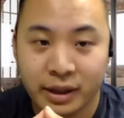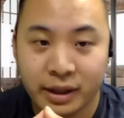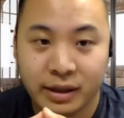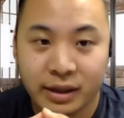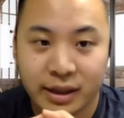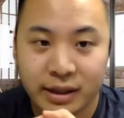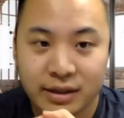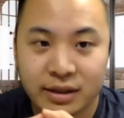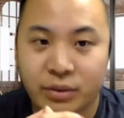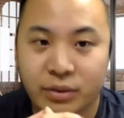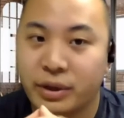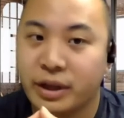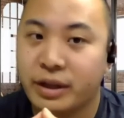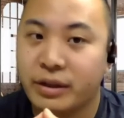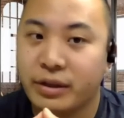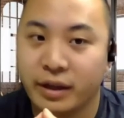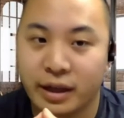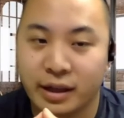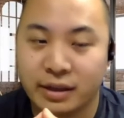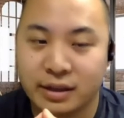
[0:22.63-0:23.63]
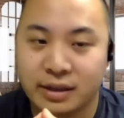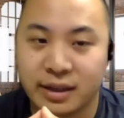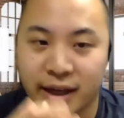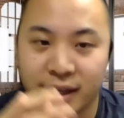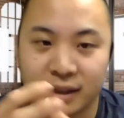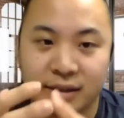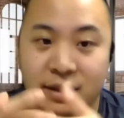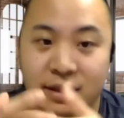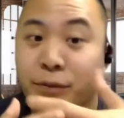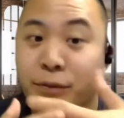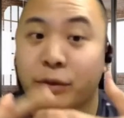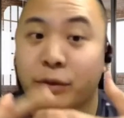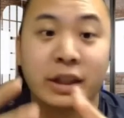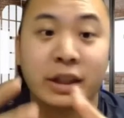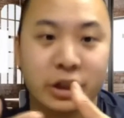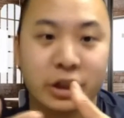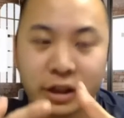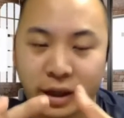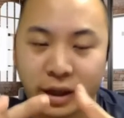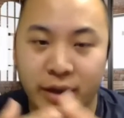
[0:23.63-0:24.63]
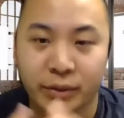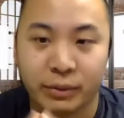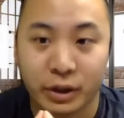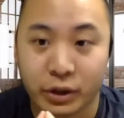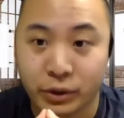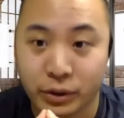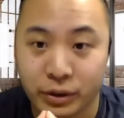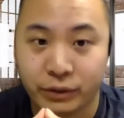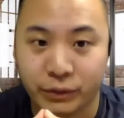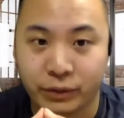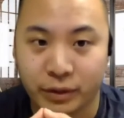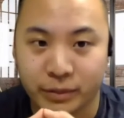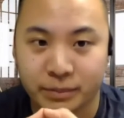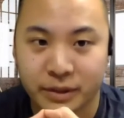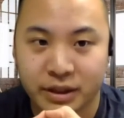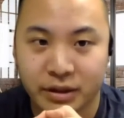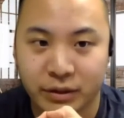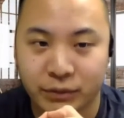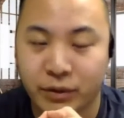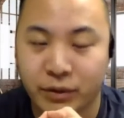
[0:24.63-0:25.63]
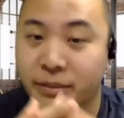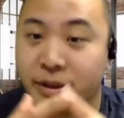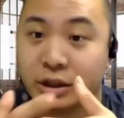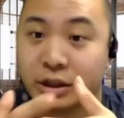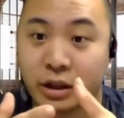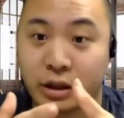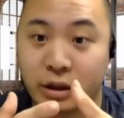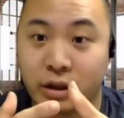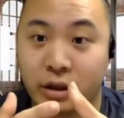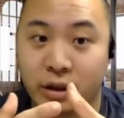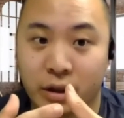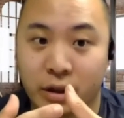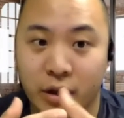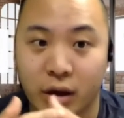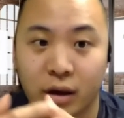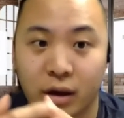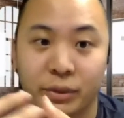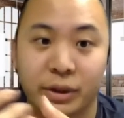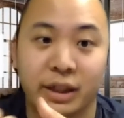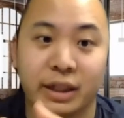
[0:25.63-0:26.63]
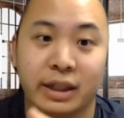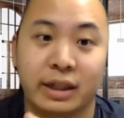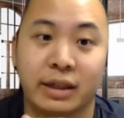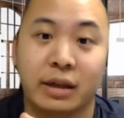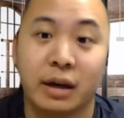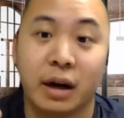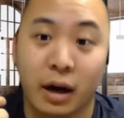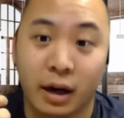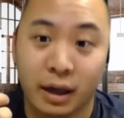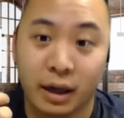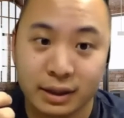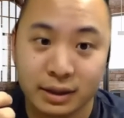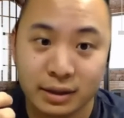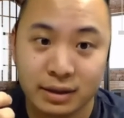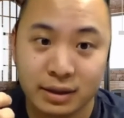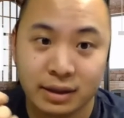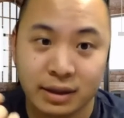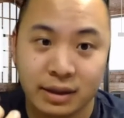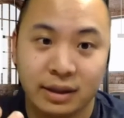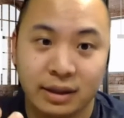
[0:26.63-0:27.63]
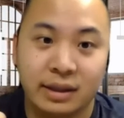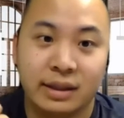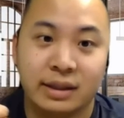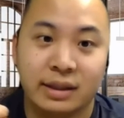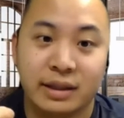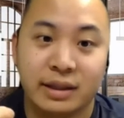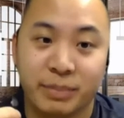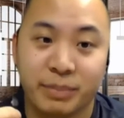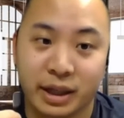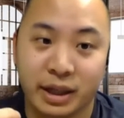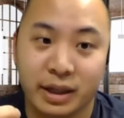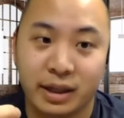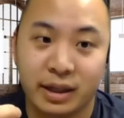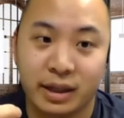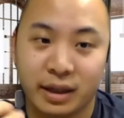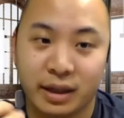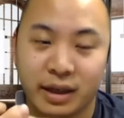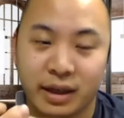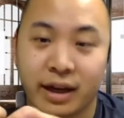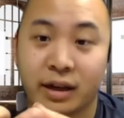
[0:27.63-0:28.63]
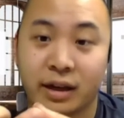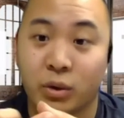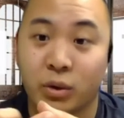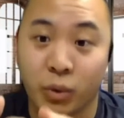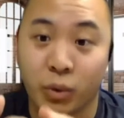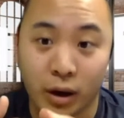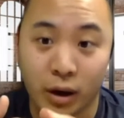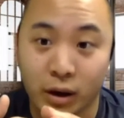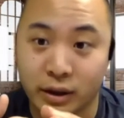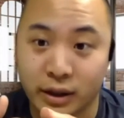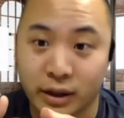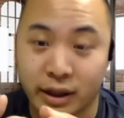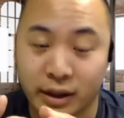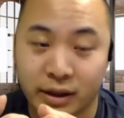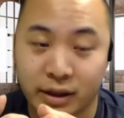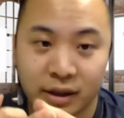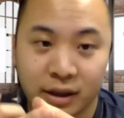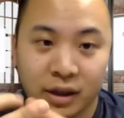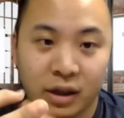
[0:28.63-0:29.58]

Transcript: These three things that differentiate recruiting firms from each other are really cost, speed, and quality.